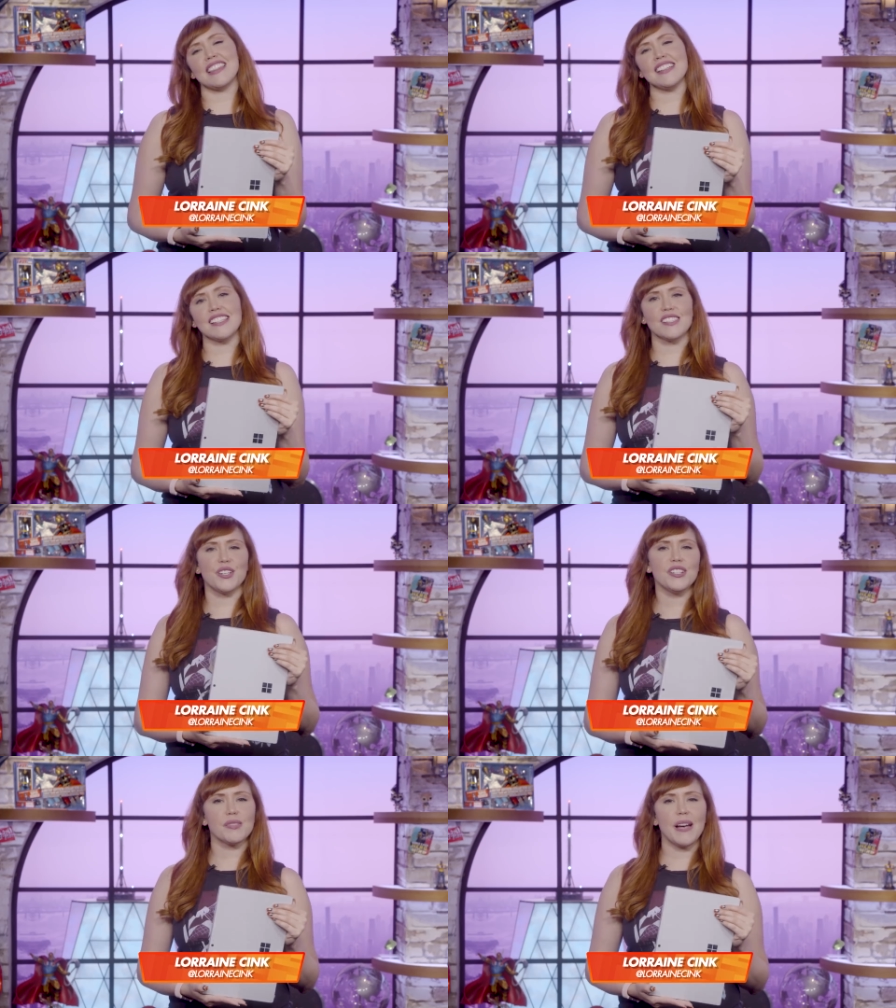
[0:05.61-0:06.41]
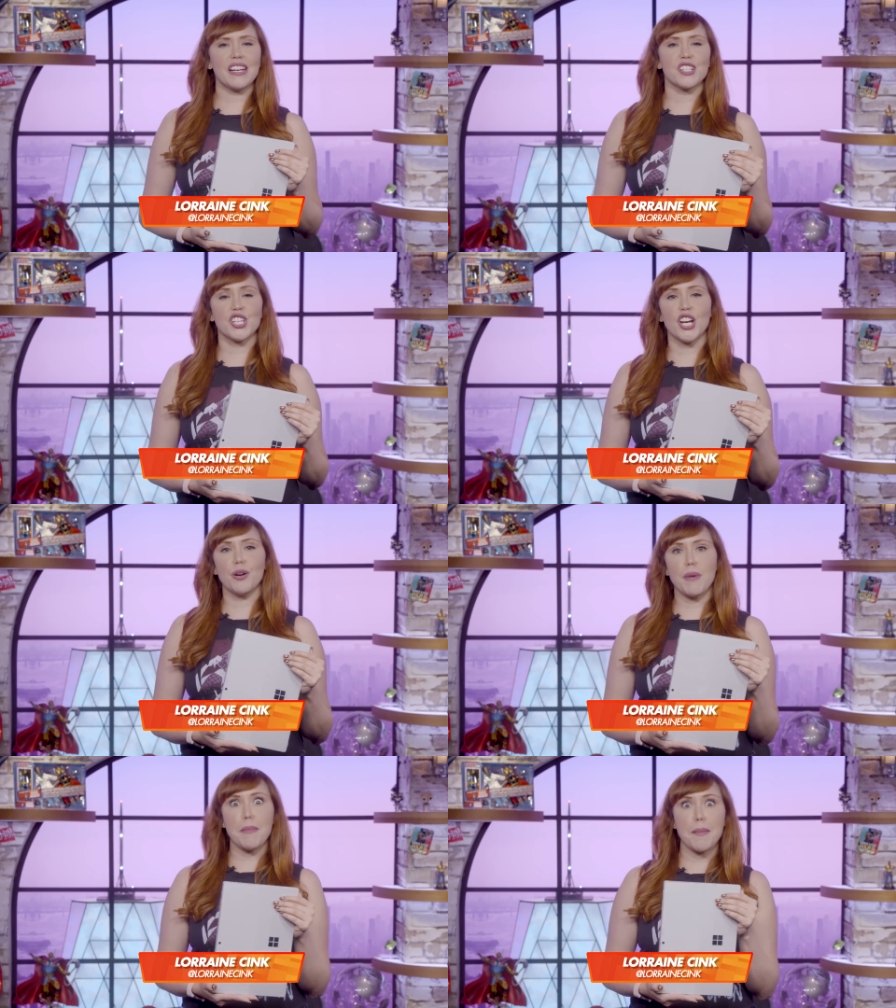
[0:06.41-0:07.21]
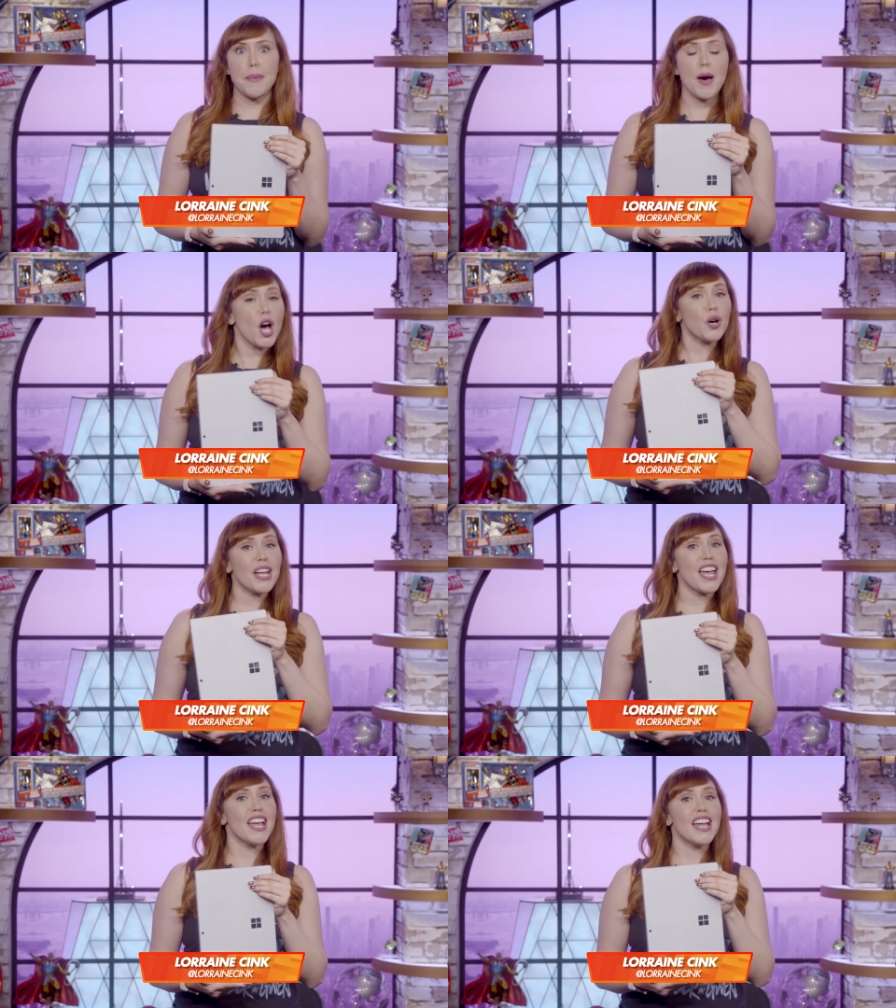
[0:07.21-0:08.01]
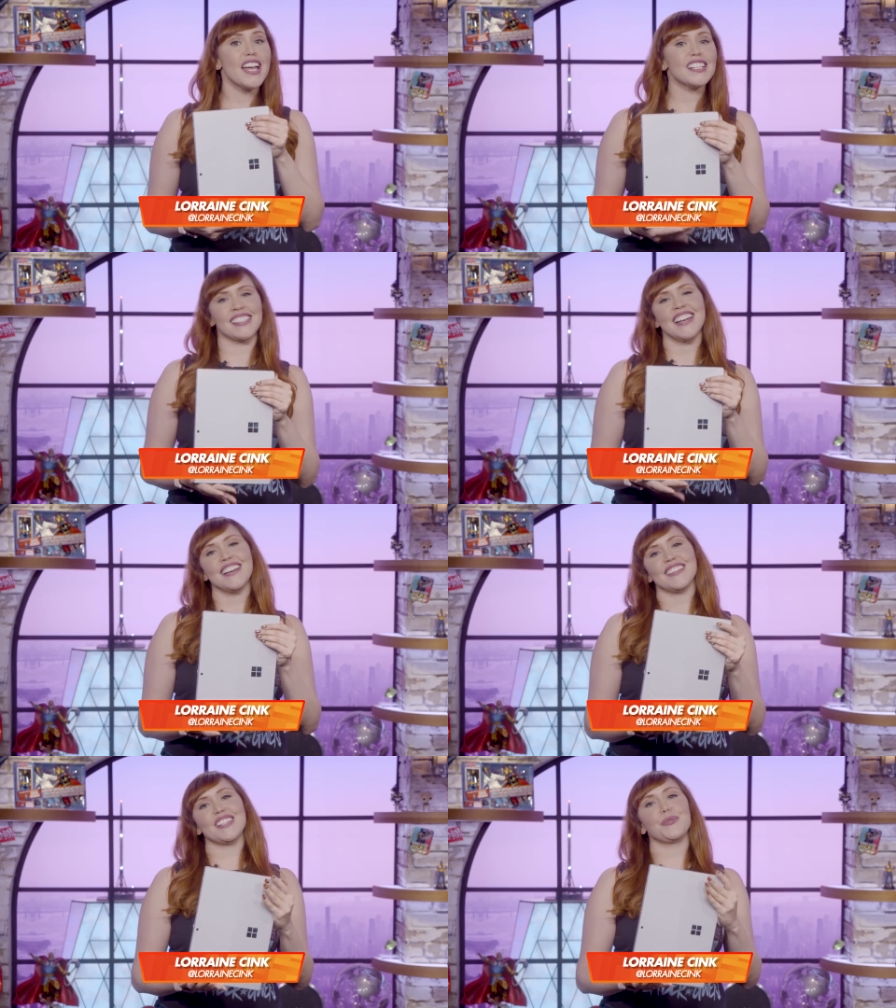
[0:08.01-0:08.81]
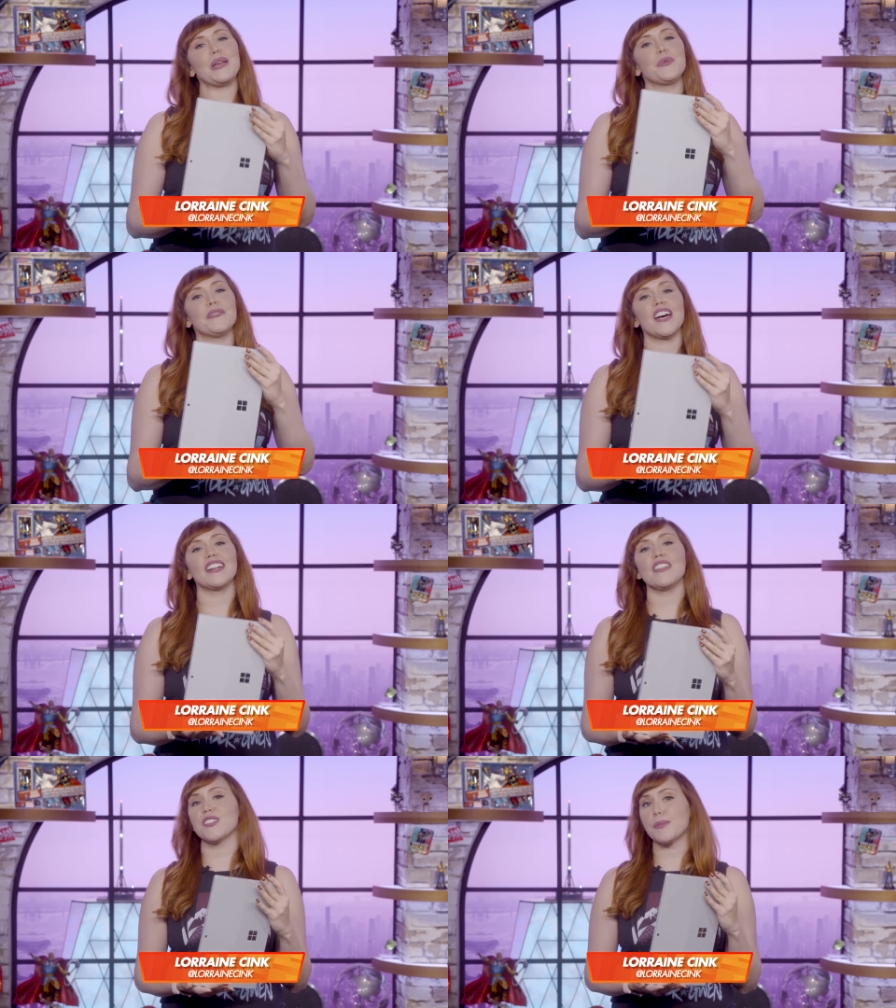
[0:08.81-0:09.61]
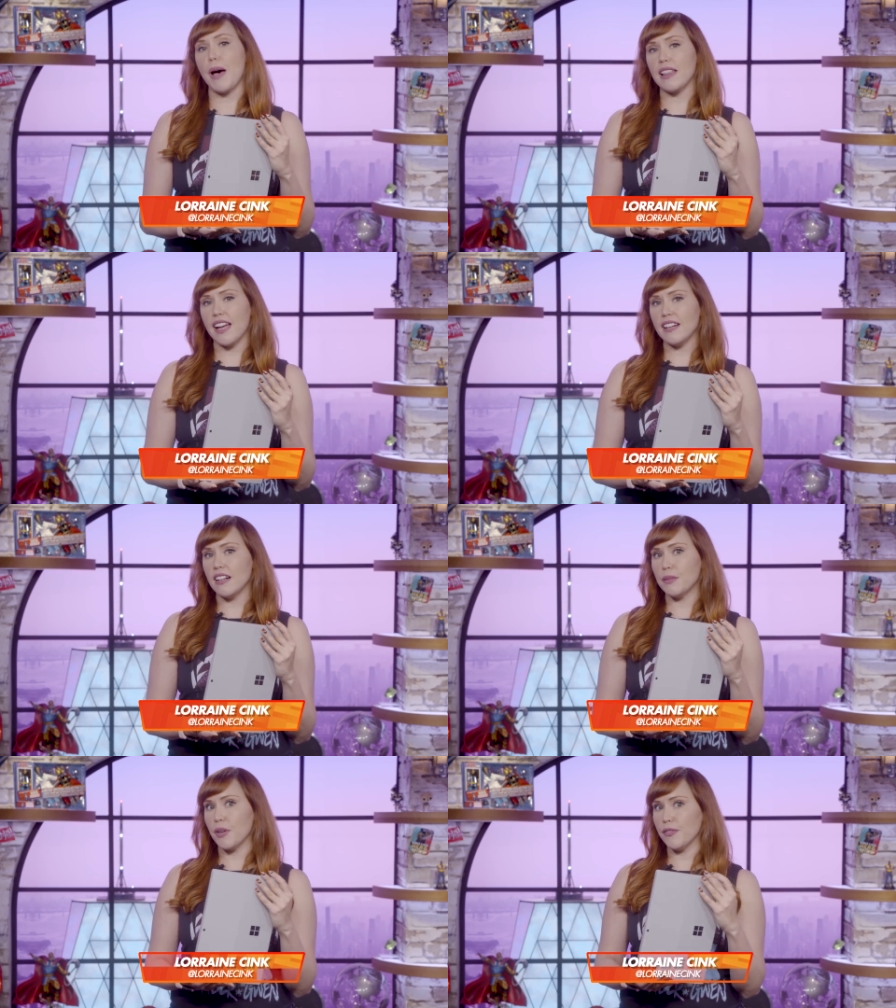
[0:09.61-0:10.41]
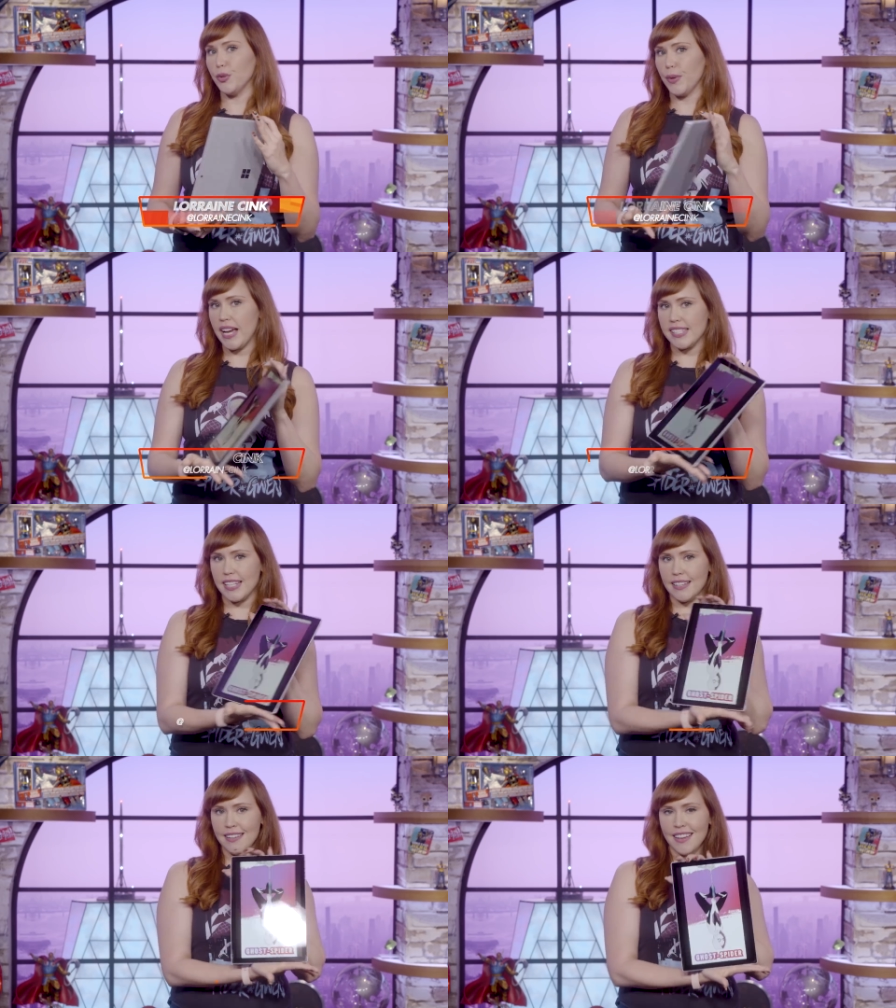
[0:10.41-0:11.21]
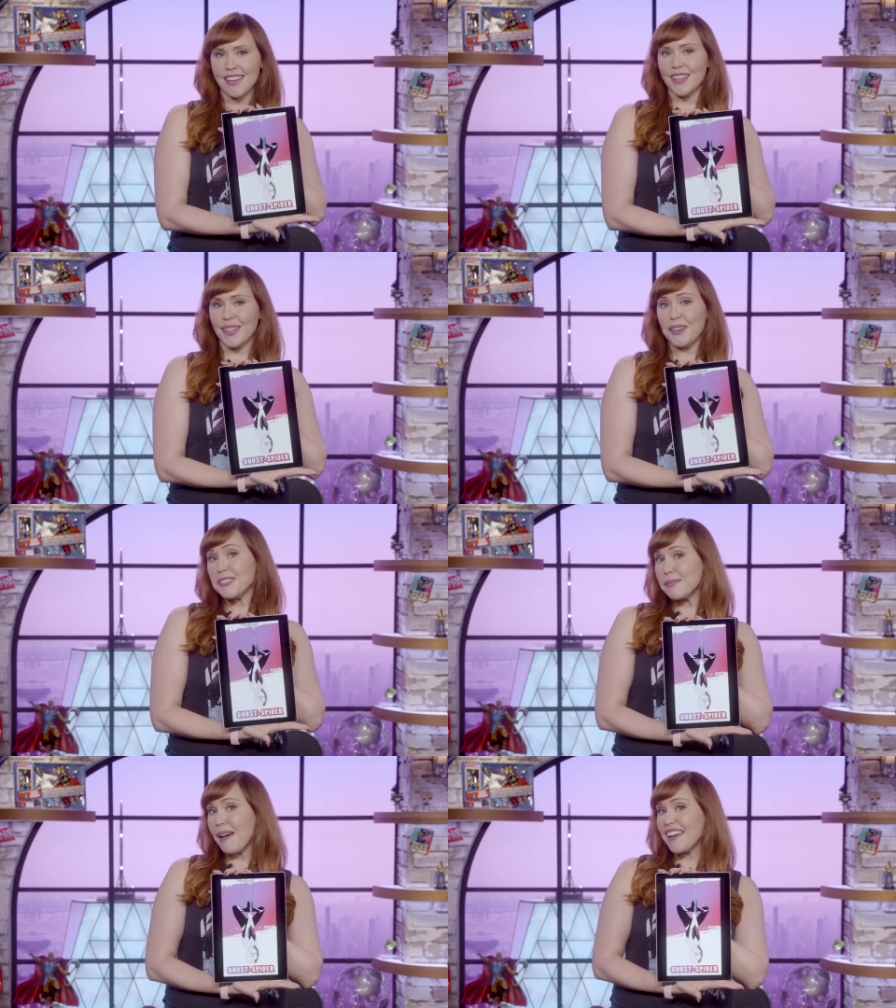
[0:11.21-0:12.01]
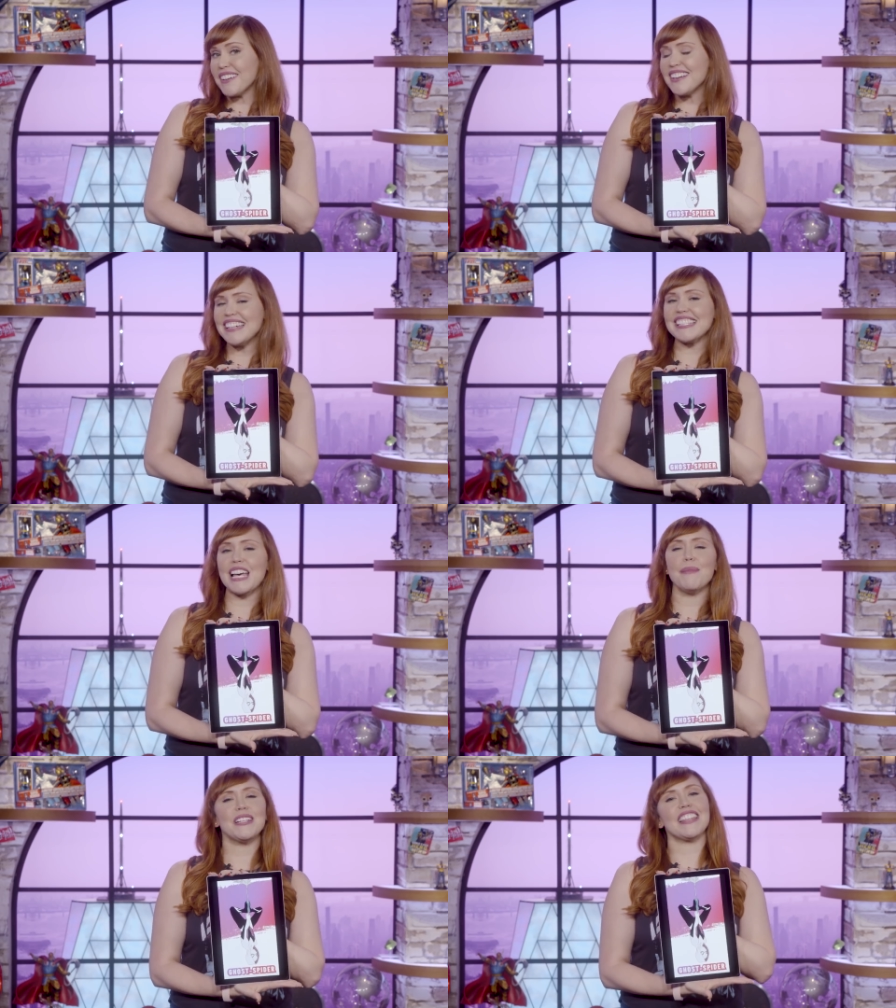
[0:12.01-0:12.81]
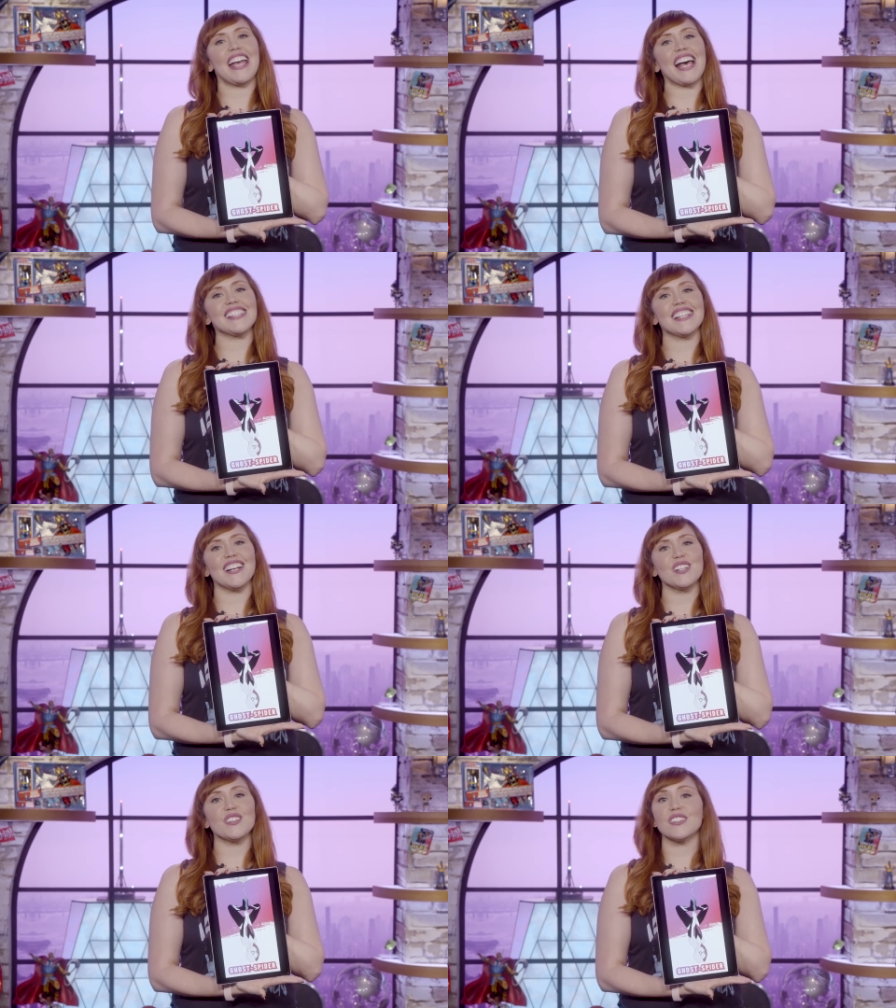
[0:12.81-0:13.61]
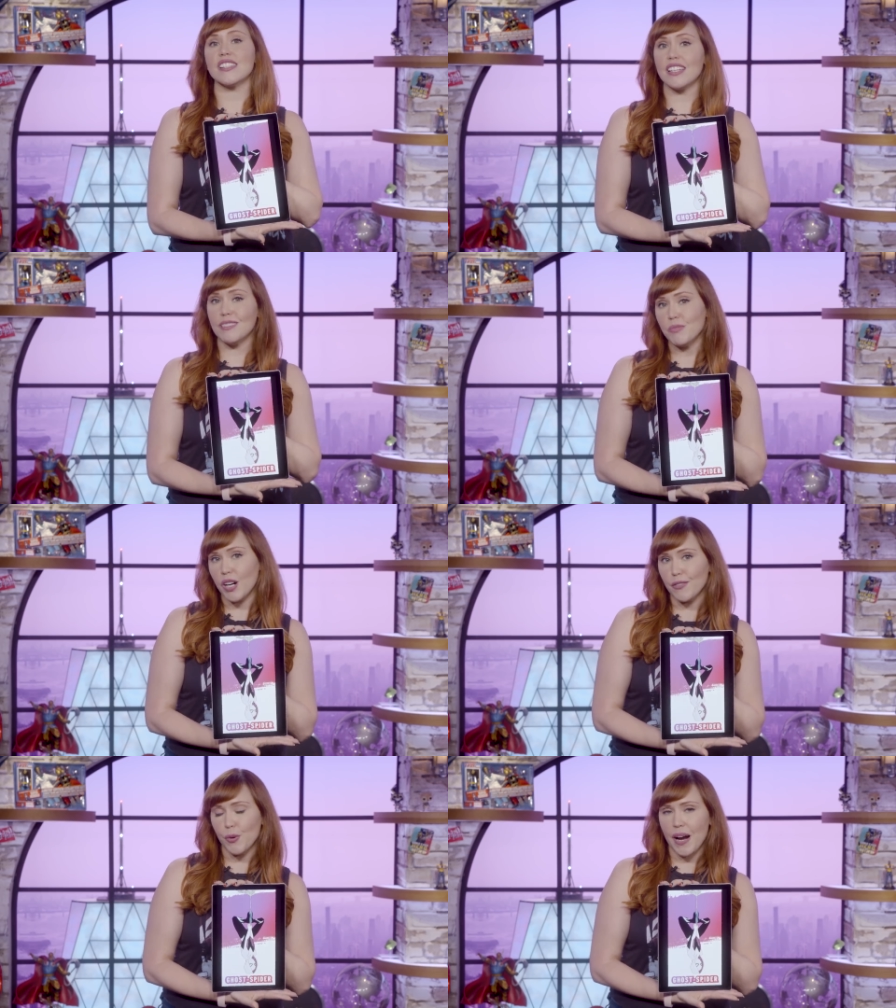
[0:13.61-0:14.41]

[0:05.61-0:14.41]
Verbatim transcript: and this is an Earth's Mightiest Show b -b bonus. This week we've got another spotlight on Marvel Rising. Ghost Spider is coming to the cast of characters in Marvel